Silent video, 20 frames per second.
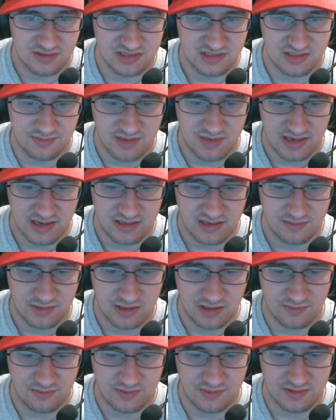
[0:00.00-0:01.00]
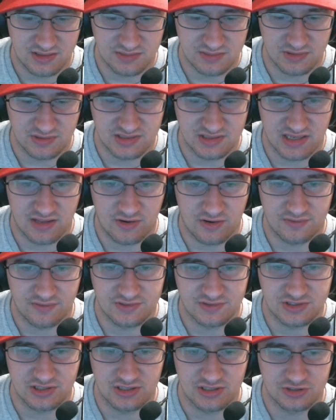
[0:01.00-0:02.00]
because I'm not going to be getting rid of this Blood Tithe
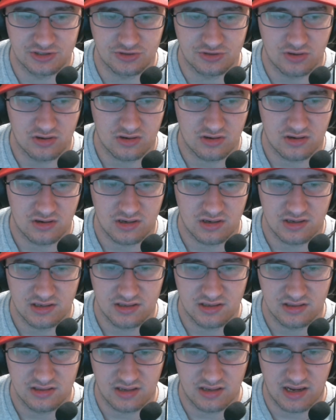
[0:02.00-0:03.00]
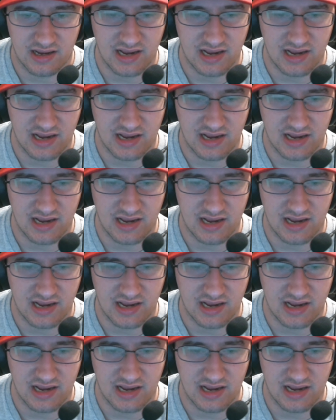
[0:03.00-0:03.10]
Harvester. Draw a card. I